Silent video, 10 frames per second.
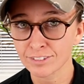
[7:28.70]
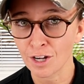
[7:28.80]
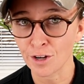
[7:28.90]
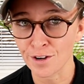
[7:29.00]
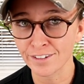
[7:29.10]

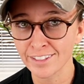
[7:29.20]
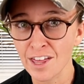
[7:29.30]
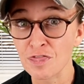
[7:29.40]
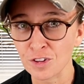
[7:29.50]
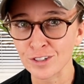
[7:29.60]
are you hearing
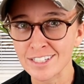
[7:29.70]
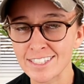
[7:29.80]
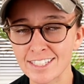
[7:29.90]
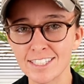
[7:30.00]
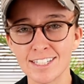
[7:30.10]
that? 30,
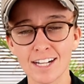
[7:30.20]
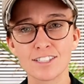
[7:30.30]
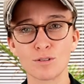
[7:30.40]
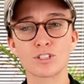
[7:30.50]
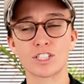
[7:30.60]
60 seconds,
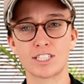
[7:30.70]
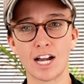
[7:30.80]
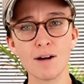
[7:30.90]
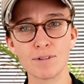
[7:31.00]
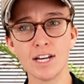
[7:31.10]
I want you to
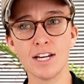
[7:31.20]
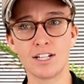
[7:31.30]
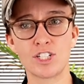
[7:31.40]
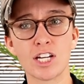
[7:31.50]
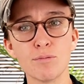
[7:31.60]
stop,
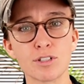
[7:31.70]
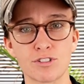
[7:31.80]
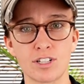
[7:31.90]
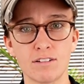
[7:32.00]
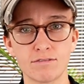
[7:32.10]
check in with
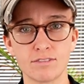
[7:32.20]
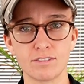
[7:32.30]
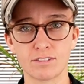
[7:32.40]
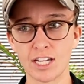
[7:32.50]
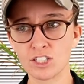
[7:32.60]
yourself,
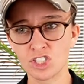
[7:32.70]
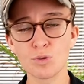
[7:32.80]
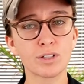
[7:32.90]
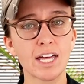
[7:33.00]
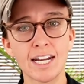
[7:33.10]
okay, and see
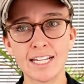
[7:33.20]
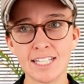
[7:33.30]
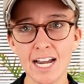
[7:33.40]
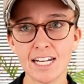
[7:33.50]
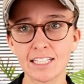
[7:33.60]
where that
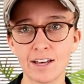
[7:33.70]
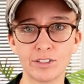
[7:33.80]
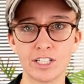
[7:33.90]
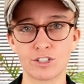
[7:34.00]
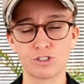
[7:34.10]
anxiety
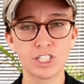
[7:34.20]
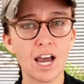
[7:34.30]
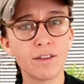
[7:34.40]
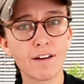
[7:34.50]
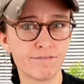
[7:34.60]
level is or see
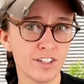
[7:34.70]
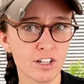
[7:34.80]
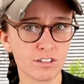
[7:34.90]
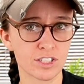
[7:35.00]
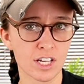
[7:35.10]
how that
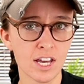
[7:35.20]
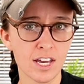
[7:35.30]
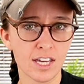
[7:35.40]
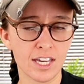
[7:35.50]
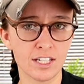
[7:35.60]
fear is
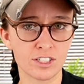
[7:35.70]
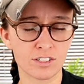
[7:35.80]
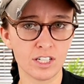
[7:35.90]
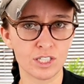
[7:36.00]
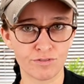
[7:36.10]
is
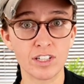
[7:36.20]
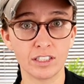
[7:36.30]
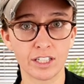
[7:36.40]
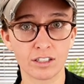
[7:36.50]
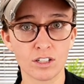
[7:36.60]
is
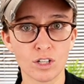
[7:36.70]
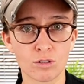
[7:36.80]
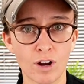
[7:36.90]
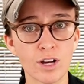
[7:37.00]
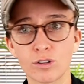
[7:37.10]
feeling,
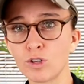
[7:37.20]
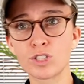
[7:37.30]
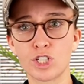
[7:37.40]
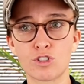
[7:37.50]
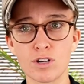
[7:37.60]
right? Or those
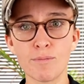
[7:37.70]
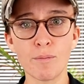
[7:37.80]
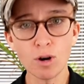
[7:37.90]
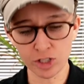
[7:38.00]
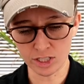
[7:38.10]
extreme
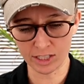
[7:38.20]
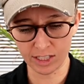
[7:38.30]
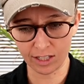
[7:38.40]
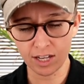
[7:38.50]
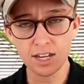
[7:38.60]
emotions,
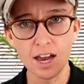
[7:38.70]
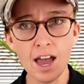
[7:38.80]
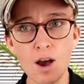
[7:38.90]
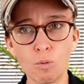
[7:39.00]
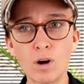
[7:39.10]
see
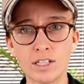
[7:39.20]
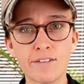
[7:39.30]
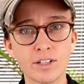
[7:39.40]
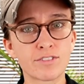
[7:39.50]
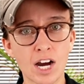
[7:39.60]
what
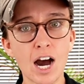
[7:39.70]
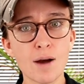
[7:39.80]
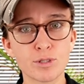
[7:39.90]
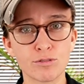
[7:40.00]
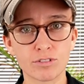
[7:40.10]
level of
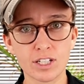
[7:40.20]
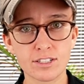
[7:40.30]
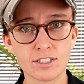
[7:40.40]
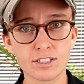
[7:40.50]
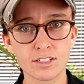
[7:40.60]
calm you've
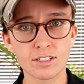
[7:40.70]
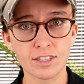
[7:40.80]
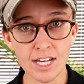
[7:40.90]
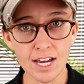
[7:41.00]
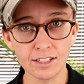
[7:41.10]
reached.
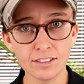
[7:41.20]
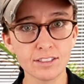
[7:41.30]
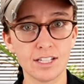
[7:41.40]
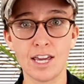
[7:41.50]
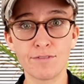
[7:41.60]
Then
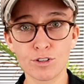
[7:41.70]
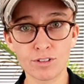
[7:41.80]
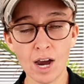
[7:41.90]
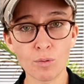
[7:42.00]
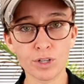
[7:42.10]
if you're
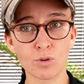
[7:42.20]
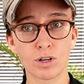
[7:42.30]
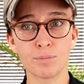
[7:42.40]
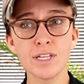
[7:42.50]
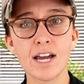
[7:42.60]
not where you
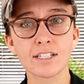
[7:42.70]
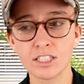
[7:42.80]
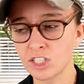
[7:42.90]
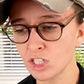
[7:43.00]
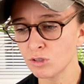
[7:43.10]
want to be yet,
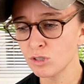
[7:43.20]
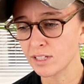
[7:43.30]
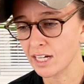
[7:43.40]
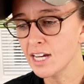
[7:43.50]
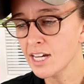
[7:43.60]
continue doing it.